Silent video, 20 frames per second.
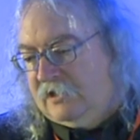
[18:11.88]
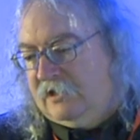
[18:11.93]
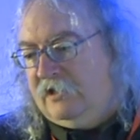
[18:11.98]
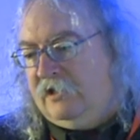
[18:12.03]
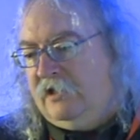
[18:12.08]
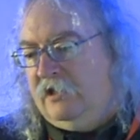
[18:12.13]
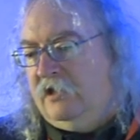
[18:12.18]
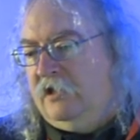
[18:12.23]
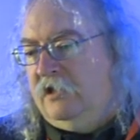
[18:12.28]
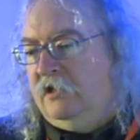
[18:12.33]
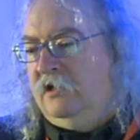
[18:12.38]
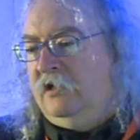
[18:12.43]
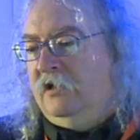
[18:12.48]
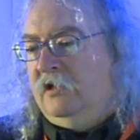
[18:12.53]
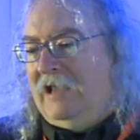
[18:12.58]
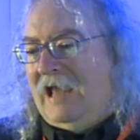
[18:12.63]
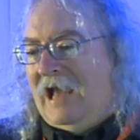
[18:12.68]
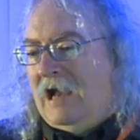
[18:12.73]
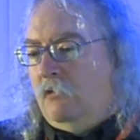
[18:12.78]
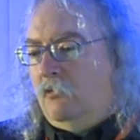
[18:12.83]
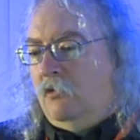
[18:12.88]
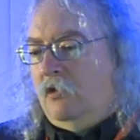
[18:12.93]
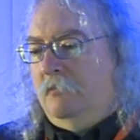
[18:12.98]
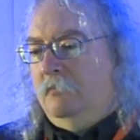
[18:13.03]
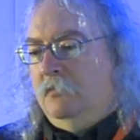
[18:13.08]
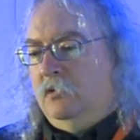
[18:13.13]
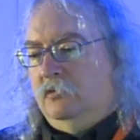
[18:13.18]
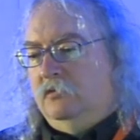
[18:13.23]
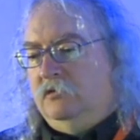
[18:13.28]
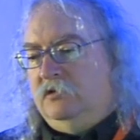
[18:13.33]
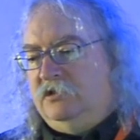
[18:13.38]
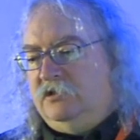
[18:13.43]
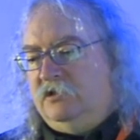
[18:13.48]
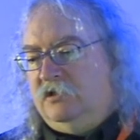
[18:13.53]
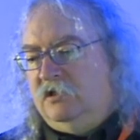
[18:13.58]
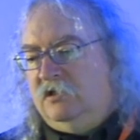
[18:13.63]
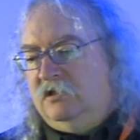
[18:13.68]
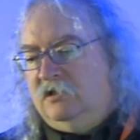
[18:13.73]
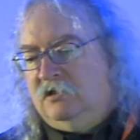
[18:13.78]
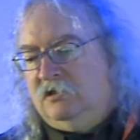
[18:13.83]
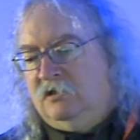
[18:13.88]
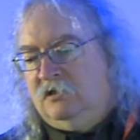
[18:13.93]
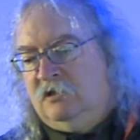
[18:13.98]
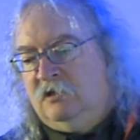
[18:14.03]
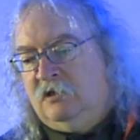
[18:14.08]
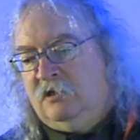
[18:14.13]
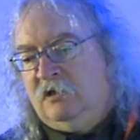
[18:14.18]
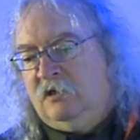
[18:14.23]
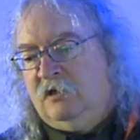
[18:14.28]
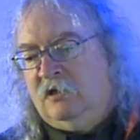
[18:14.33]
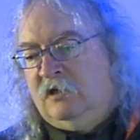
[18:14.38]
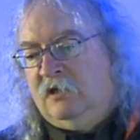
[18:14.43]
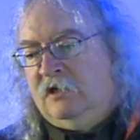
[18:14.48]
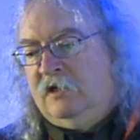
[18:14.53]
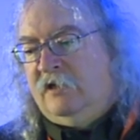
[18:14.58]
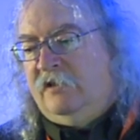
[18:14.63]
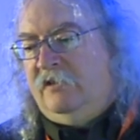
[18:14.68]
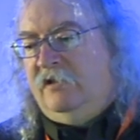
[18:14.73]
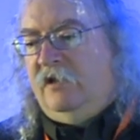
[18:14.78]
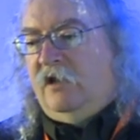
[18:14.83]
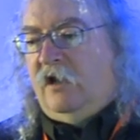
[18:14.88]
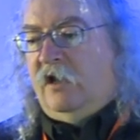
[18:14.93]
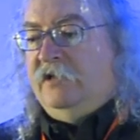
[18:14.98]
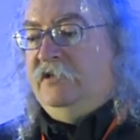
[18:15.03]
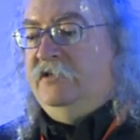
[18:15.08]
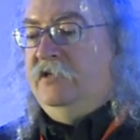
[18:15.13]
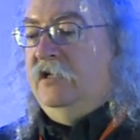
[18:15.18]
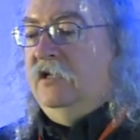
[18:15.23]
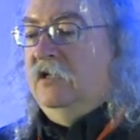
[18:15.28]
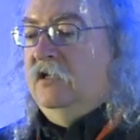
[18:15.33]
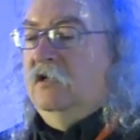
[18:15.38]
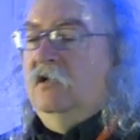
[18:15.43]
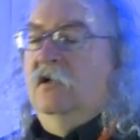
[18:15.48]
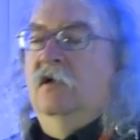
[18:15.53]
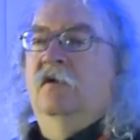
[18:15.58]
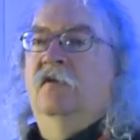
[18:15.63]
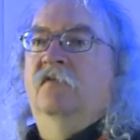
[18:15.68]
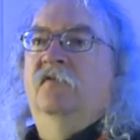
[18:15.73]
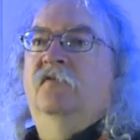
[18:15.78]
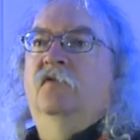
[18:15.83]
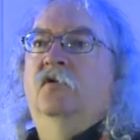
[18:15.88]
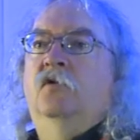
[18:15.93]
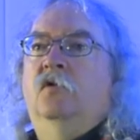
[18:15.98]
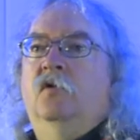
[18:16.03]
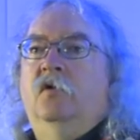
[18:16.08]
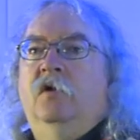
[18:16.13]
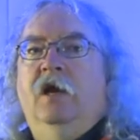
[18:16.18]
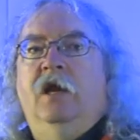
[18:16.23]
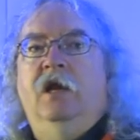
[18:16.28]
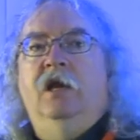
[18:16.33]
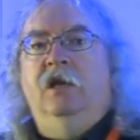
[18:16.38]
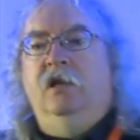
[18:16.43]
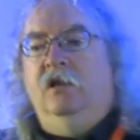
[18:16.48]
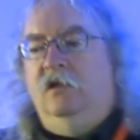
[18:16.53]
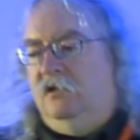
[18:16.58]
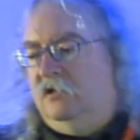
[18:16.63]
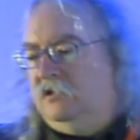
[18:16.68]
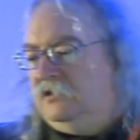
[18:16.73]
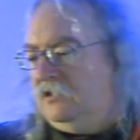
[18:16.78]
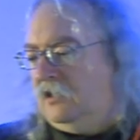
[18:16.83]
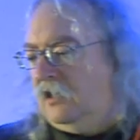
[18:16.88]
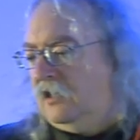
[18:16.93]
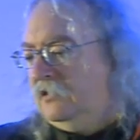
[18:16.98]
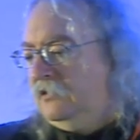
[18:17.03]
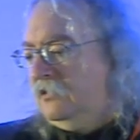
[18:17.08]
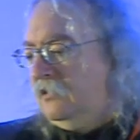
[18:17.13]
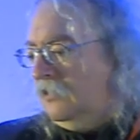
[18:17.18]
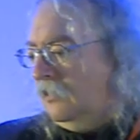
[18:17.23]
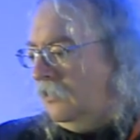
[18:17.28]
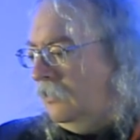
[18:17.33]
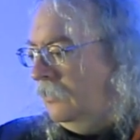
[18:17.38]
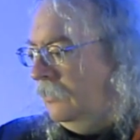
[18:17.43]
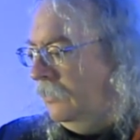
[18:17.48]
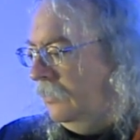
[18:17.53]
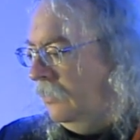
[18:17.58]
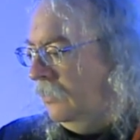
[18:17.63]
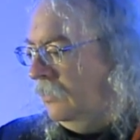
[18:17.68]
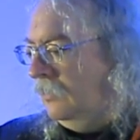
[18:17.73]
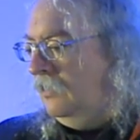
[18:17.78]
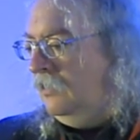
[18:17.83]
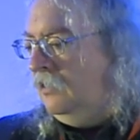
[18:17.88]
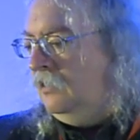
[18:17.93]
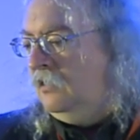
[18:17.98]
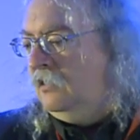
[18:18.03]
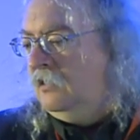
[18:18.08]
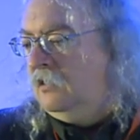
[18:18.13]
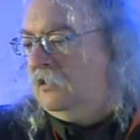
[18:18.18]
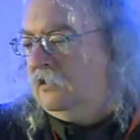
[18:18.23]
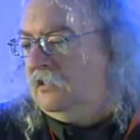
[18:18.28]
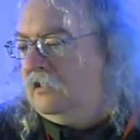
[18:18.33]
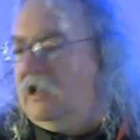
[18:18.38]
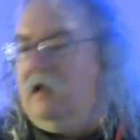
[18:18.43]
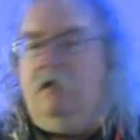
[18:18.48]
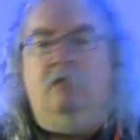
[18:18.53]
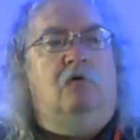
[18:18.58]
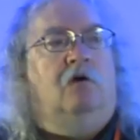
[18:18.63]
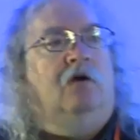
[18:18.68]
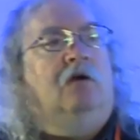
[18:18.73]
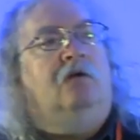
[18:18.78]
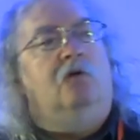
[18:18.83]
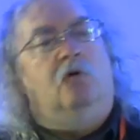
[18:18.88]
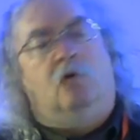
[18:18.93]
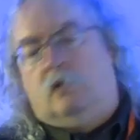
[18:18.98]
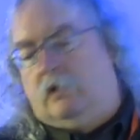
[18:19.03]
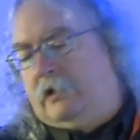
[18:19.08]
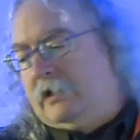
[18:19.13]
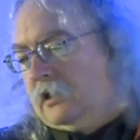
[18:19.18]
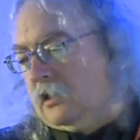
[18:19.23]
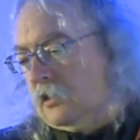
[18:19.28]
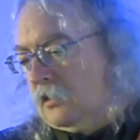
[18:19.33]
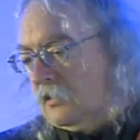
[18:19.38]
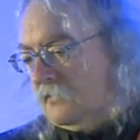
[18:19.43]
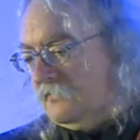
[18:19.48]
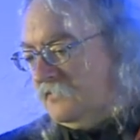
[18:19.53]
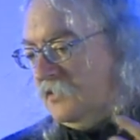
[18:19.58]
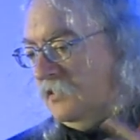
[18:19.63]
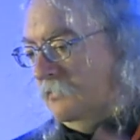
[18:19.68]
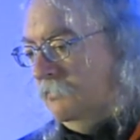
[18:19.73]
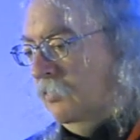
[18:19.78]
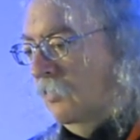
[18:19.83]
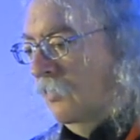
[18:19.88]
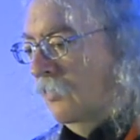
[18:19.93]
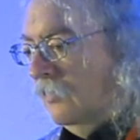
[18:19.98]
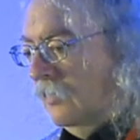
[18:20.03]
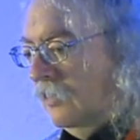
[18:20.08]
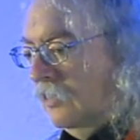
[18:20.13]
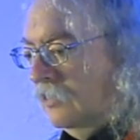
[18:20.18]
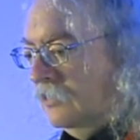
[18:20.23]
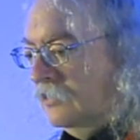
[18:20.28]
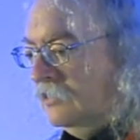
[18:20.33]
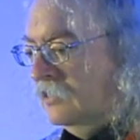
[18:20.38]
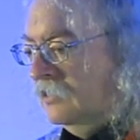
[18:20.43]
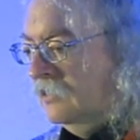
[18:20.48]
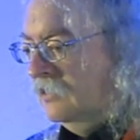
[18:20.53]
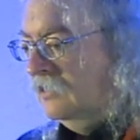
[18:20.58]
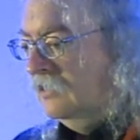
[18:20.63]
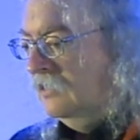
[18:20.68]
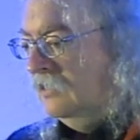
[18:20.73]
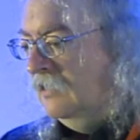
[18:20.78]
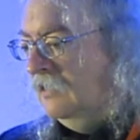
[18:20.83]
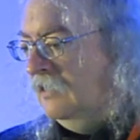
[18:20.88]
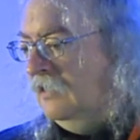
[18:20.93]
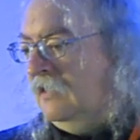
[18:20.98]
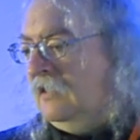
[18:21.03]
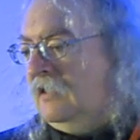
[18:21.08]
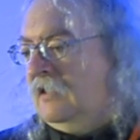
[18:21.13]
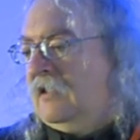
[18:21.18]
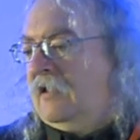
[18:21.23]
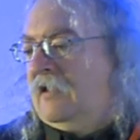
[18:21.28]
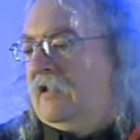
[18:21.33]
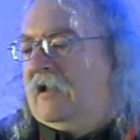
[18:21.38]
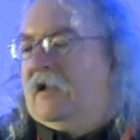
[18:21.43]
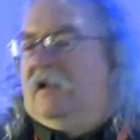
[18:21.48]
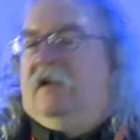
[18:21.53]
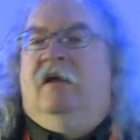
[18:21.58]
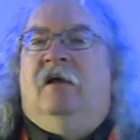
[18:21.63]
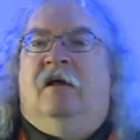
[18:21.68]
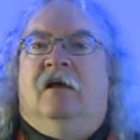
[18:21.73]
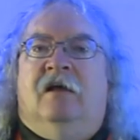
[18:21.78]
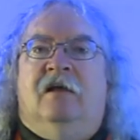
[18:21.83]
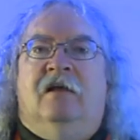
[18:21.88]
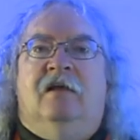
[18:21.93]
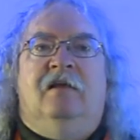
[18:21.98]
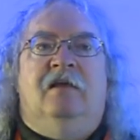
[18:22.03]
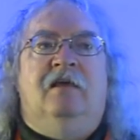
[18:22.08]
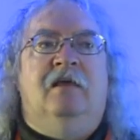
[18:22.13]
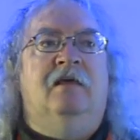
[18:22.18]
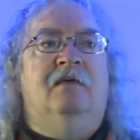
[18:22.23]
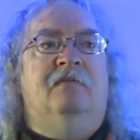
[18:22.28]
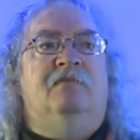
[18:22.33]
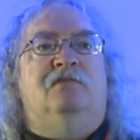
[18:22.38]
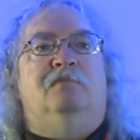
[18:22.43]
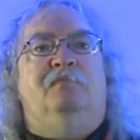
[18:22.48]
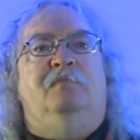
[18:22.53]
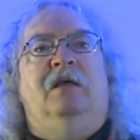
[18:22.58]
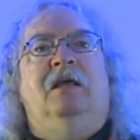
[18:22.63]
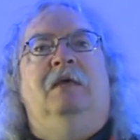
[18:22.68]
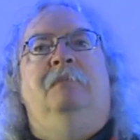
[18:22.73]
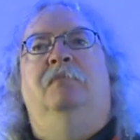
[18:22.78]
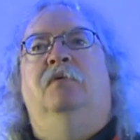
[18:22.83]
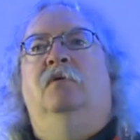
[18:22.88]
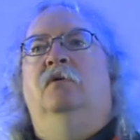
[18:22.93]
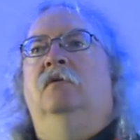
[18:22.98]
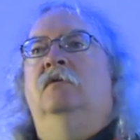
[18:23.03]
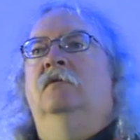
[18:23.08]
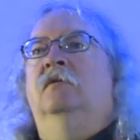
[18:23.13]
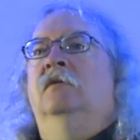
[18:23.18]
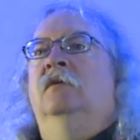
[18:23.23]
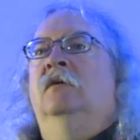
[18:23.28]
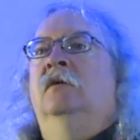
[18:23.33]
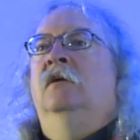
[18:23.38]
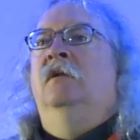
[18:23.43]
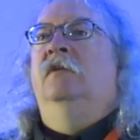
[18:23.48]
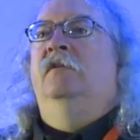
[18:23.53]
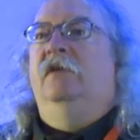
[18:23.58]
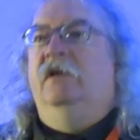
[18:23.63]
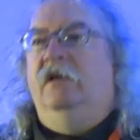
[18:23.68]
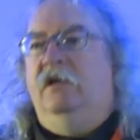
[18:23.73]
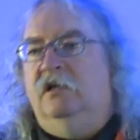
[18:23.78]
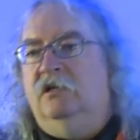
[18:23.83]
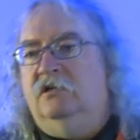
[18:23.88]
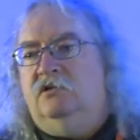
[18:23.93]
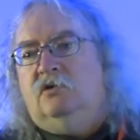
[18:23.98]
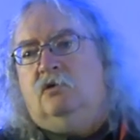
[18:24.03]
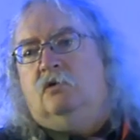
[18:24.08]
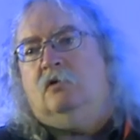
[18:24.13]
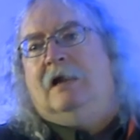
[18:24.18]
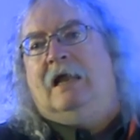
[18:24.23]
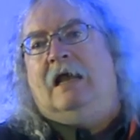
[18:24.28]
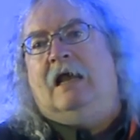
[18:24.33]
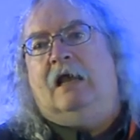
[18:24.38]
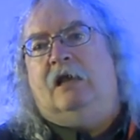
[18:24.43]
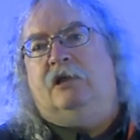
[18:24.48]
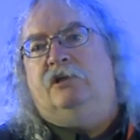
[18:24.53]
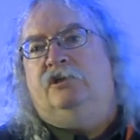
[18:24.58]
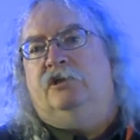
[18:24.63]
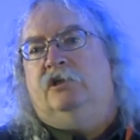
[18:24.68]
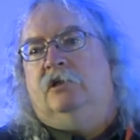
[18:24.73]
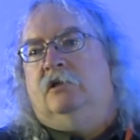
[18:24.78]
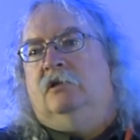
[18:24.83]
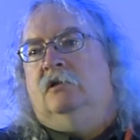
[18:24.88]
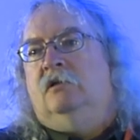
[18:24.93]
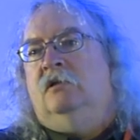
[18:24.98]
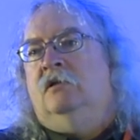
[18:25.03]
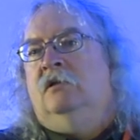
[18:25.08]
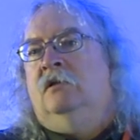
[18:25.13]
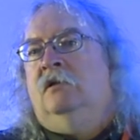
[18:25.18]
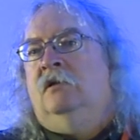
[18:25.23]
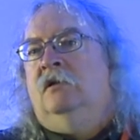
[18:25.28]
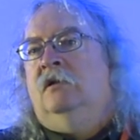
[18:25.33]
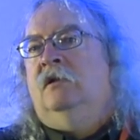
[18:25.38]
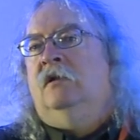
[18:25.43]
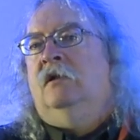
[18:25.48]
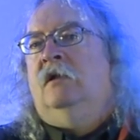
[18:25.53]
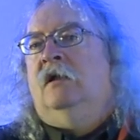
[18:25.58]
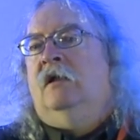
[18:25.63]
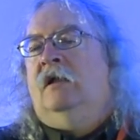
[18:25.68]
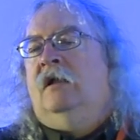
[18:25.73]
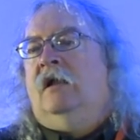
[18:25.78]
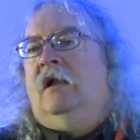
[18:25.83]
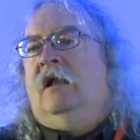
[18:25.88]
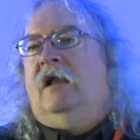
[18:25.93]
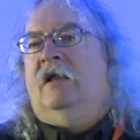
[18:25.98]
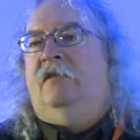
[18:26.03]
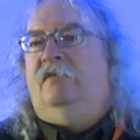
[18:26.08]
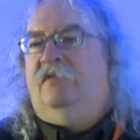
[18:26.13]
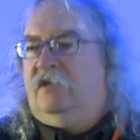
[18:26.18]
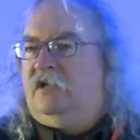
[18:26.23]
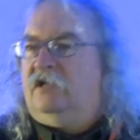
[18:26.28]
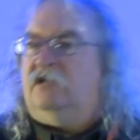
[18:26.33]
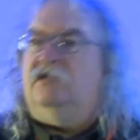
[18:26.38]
in our MOOCs. The idea of creating this underlying network or layer of support that gives people the interaction and the